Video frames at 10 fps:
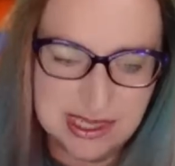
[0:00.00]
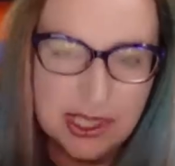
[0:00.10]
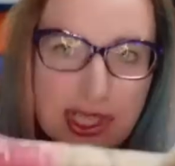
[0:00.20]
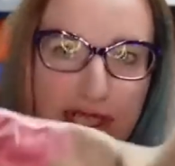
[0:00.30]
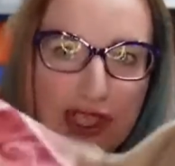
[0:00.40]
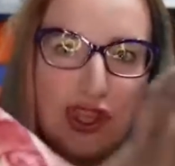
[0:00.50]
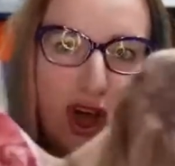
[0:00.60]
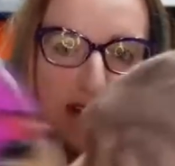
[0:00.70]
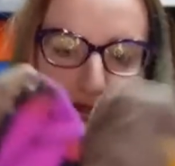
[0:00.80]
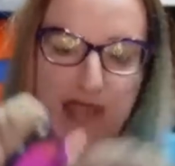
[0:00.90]
It's just
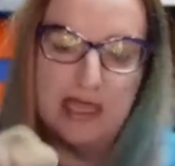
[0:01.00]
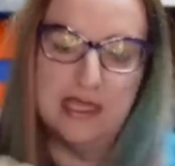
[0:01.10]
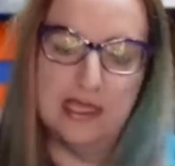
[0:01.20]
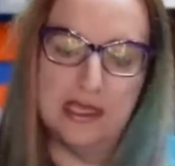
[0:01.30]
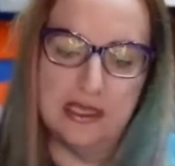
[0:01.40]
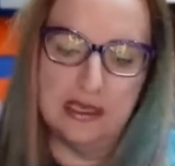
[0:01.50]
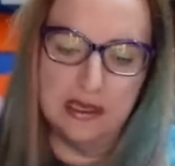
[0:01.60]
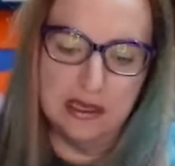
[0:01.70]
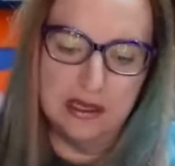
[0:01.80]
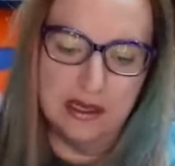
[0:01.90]
soft. It's,
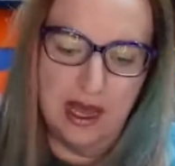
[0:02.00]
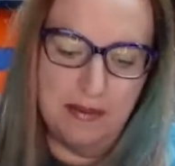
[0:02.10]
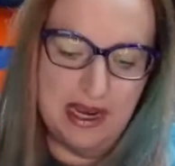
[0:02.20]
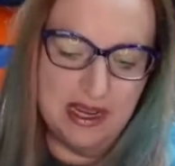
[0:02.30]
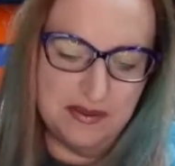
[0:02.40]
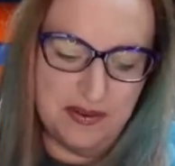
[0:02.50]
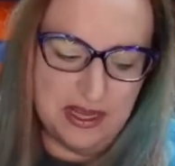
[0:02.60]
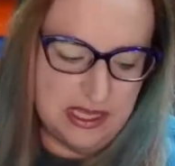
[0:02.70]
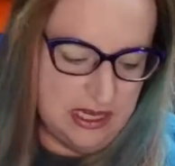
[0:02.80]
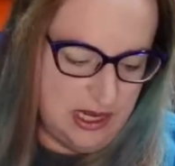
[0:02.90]
I mean, it's
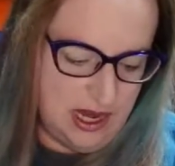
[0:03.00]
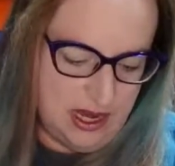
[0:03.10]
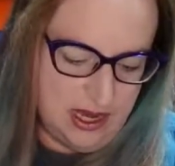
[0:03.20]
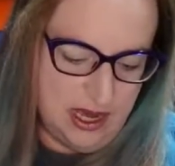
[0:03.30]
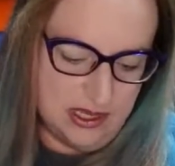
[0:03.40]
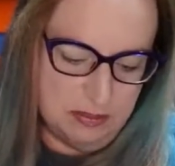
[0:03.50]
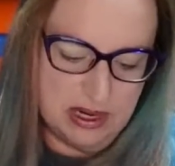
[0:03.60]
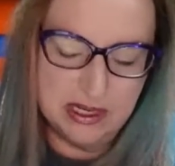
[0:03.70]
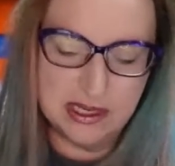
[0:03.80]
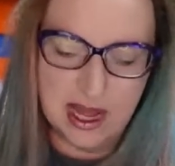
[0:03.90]
fuzzy, I guess,
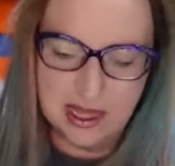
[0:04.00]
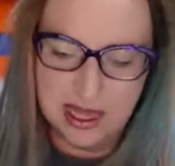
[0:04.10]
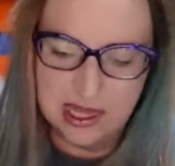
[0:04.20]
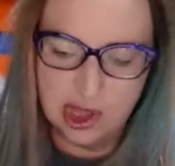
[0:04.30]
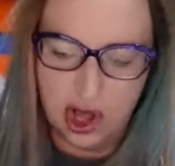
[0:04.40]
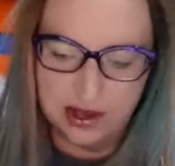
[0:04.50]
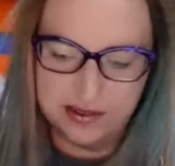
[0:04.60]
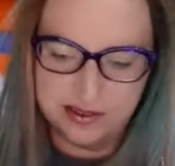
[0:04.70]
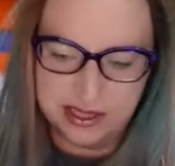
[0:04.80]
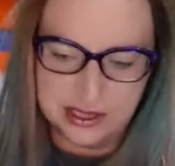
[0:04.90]
but it's not like long
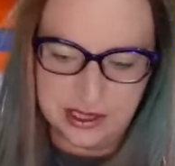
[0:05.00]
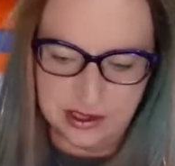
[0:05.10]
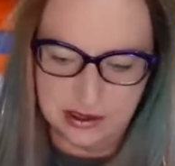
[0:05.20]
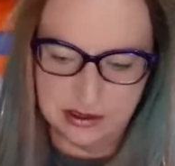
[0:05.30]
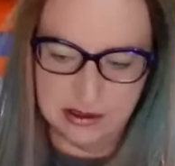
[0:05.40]
fuzzy.